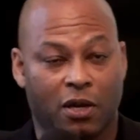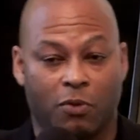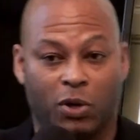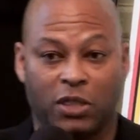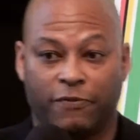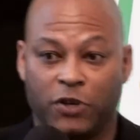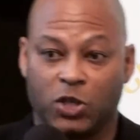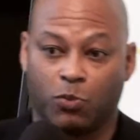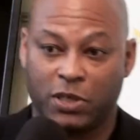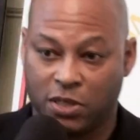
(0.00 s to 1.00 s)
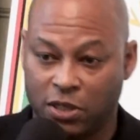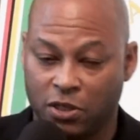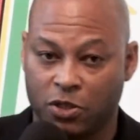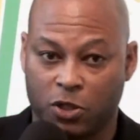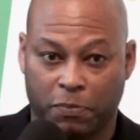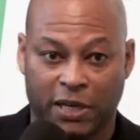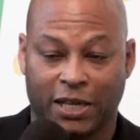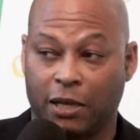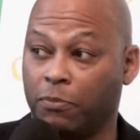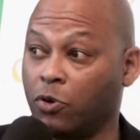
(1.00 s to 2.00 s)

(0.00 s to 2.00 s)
uh, one of the first West Indians to play club